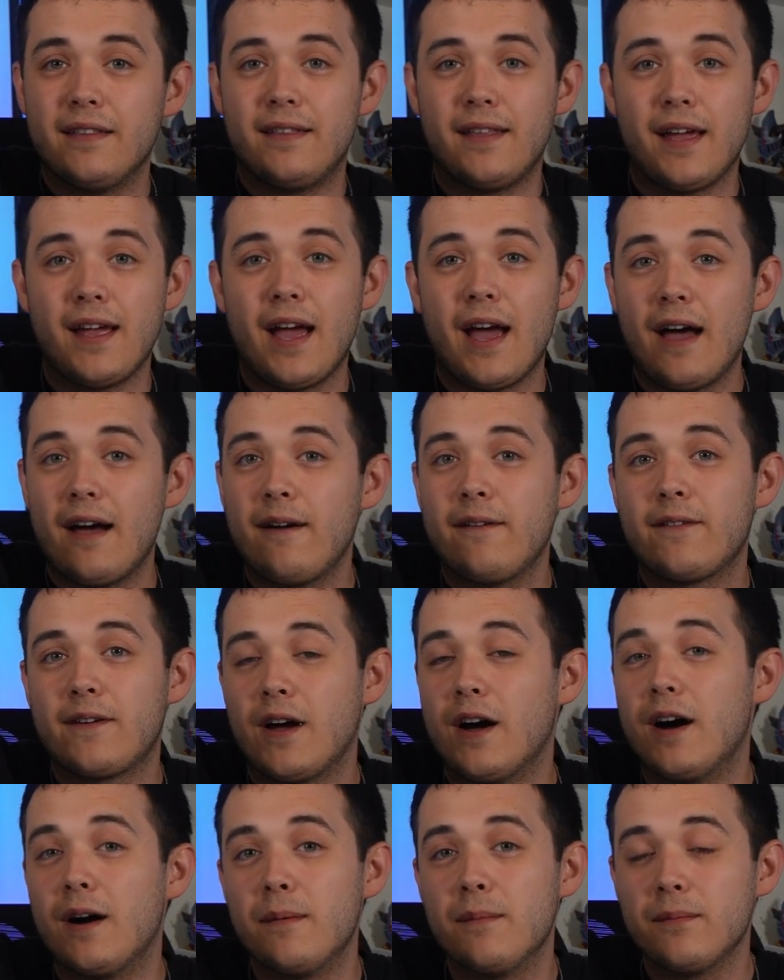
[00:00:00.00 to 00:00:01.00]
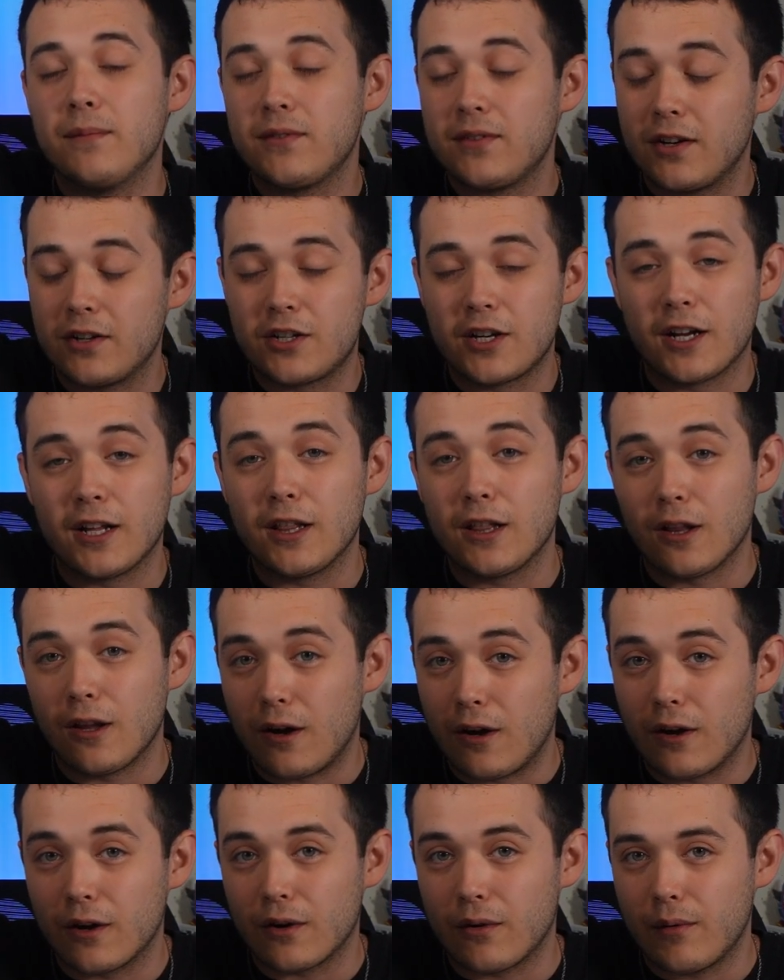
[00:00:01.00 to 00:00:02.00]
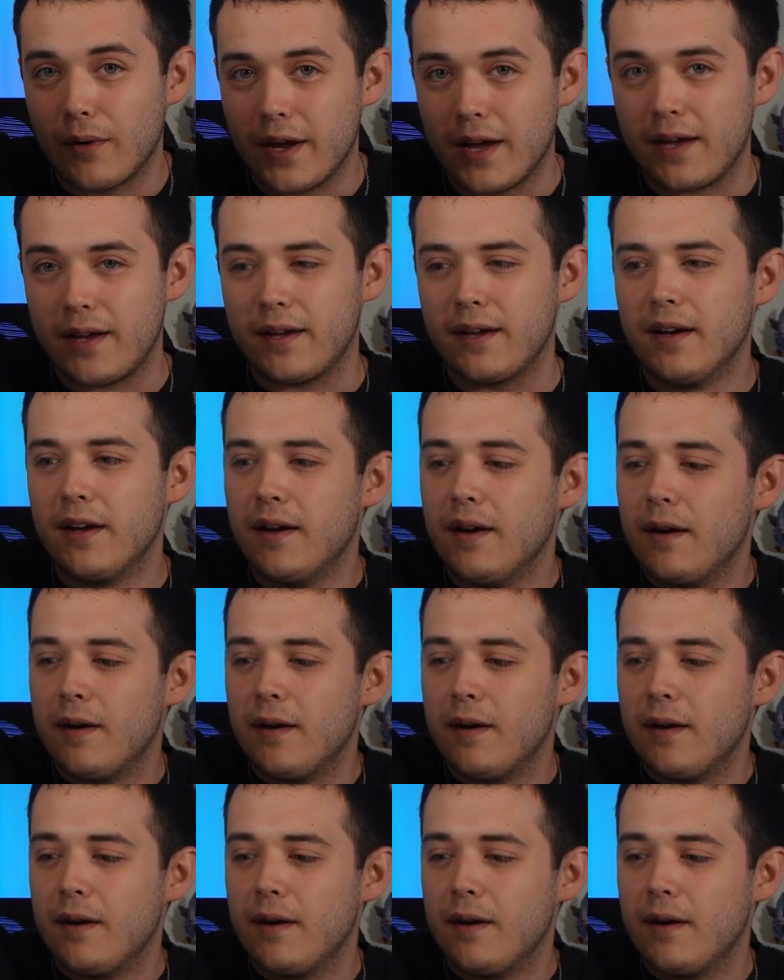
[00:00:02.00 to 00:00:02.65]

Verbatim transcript: they have come such a long way